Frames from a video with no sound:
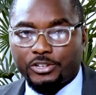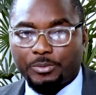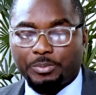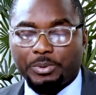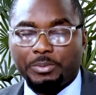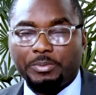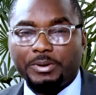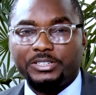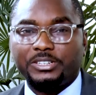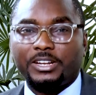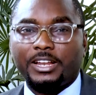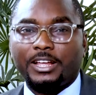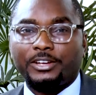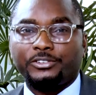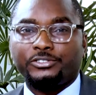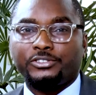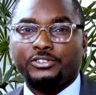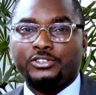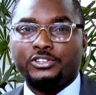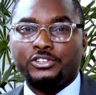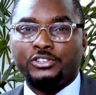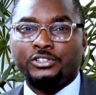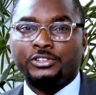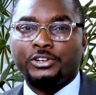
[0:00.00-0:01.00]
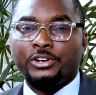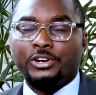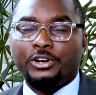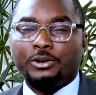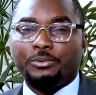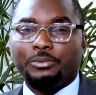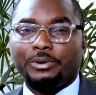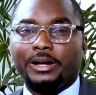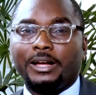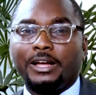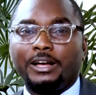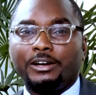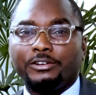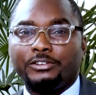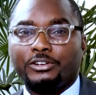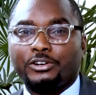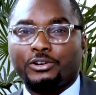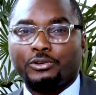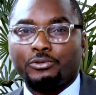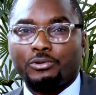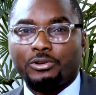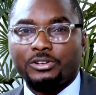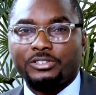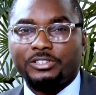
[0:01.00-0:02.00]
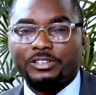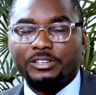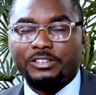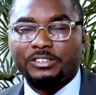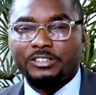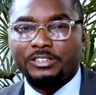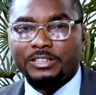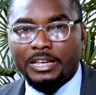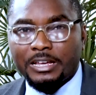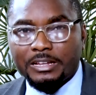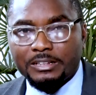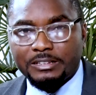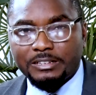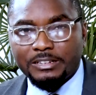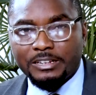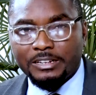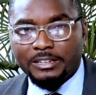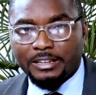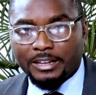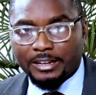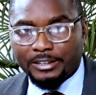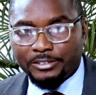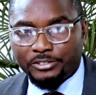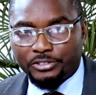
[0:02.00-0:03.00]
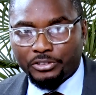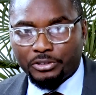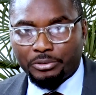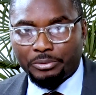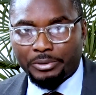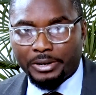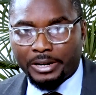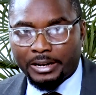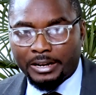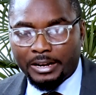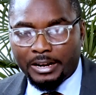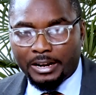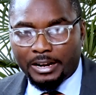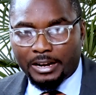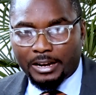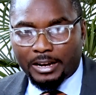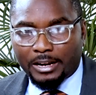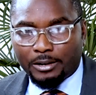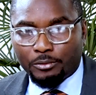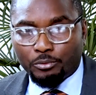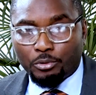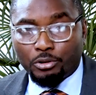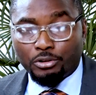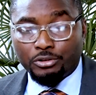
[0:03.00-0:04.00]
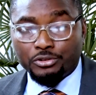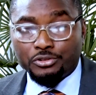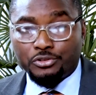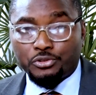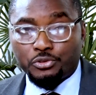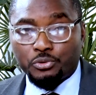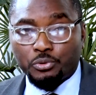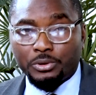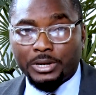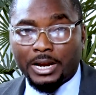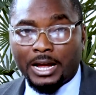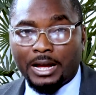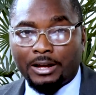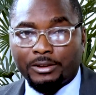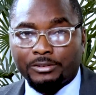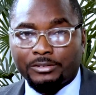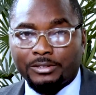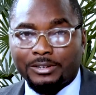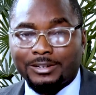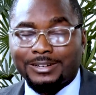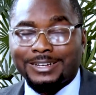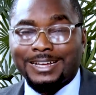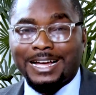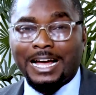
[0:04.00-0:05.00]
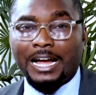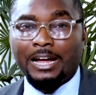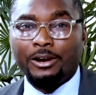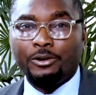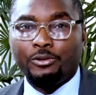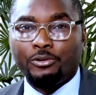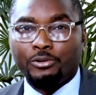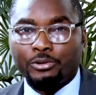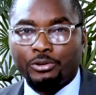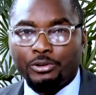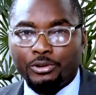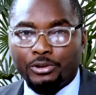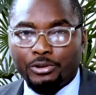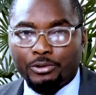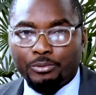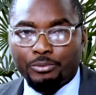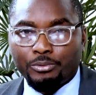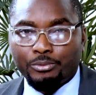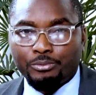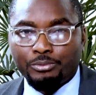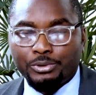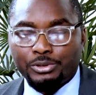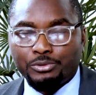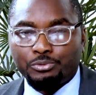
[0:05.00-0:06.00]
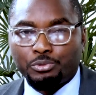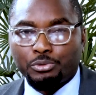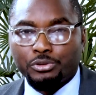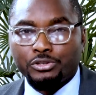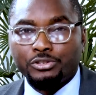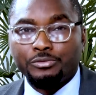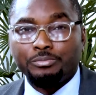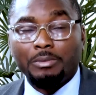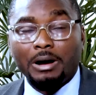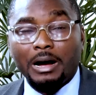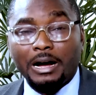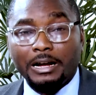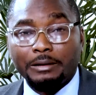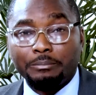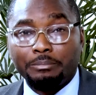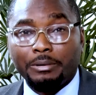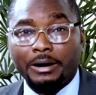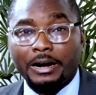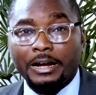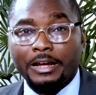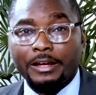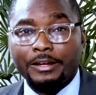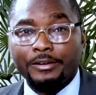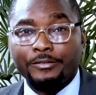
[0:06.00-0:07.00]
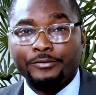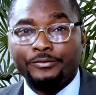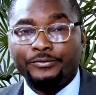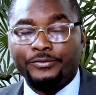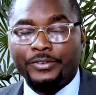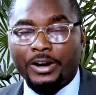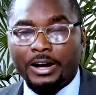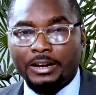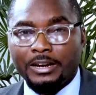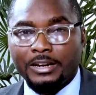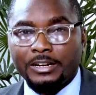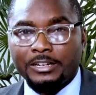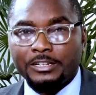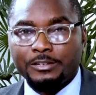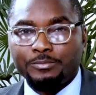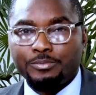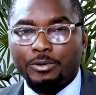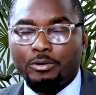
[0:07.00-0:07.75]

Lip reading: Supplementary elections were held across 6 states in Nigeria, and one stood out, Kano, which was marred by violence.